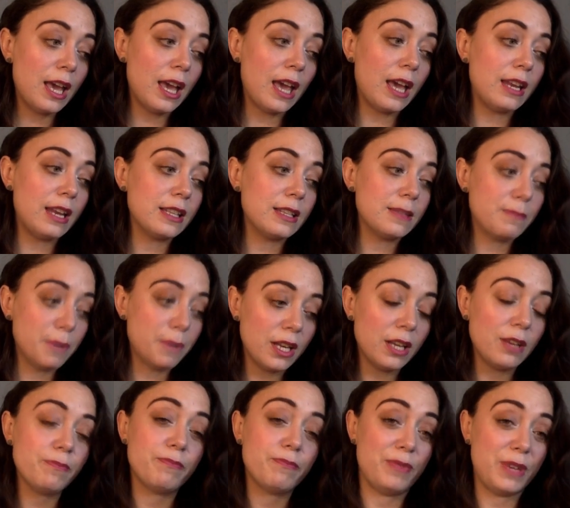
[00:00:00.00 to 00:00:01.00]
And it's been
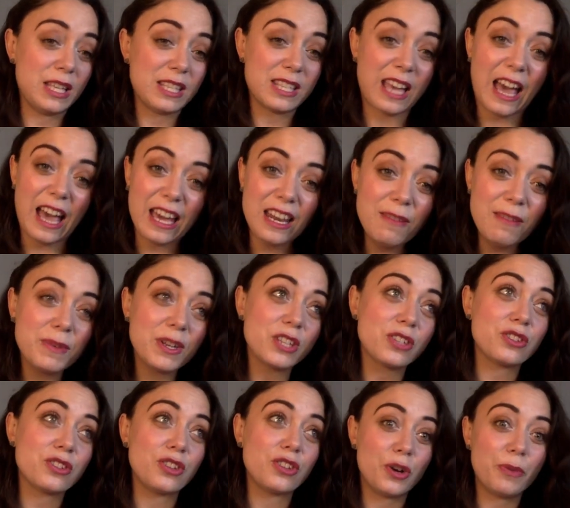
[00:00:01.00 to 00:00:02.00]
a, it's kind of been a
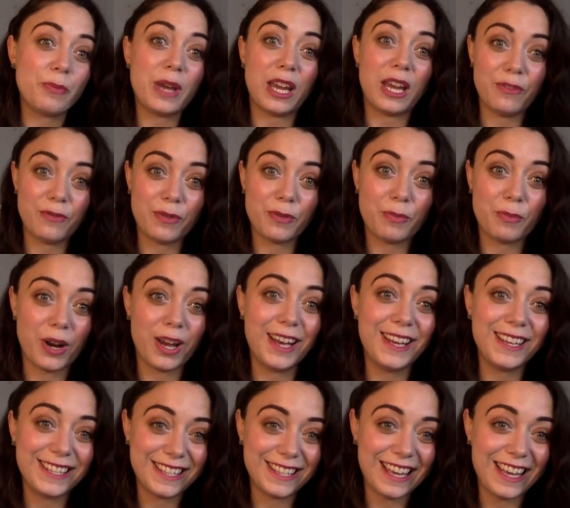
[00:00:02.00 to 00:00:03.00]
slow, painful
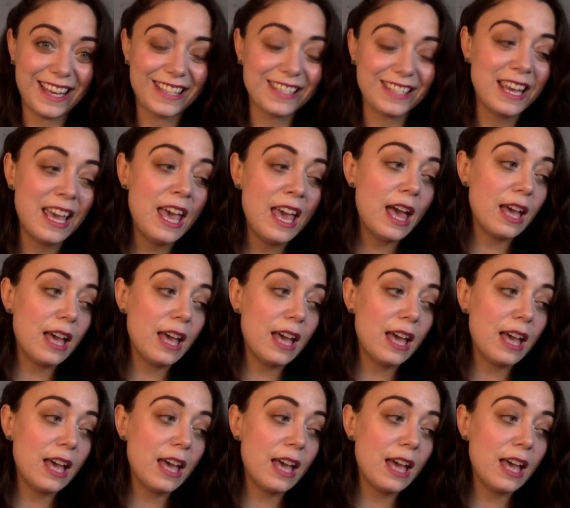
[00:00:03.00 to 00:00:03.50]
process.